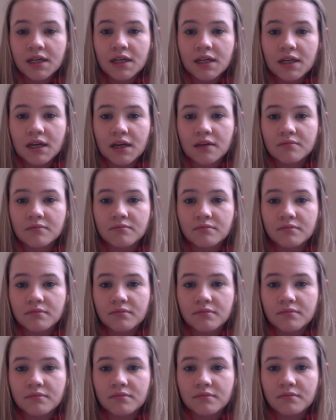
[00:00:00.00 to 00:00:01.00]
I
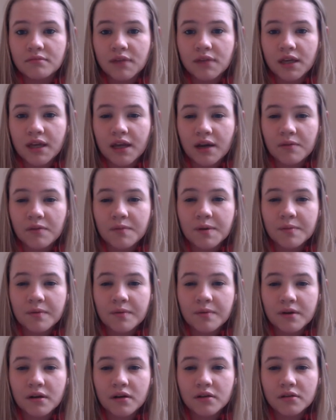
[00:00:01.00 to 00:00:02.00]
can't
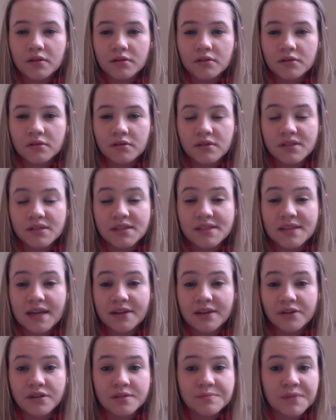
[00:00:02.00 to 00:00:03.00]
remember. The
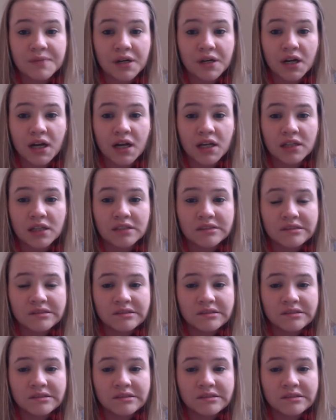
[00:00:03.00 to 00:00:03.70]
designer is Mira.